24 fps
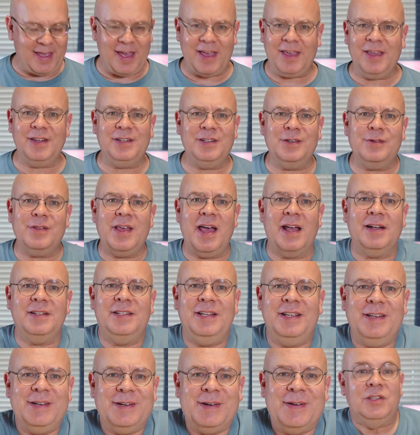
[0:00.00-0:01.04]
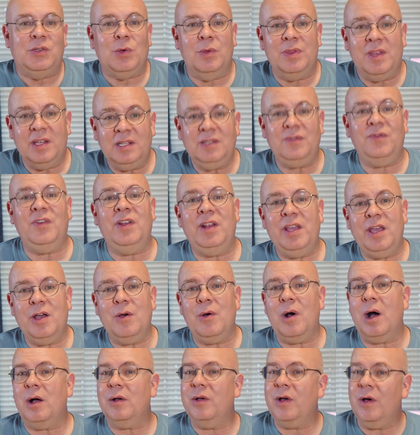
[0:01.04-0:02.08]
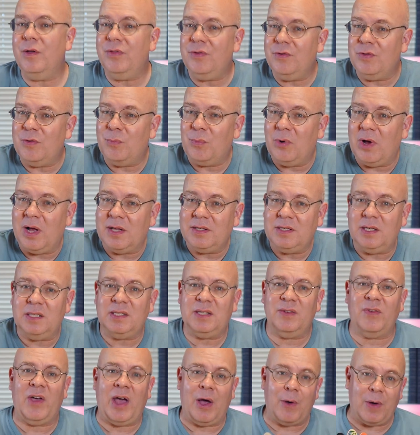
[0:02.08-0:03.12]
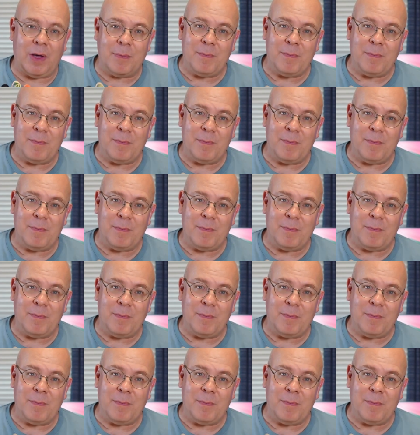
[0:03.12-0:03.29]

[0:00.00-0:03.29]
I could do that too. So in this video I'll go through the process of how I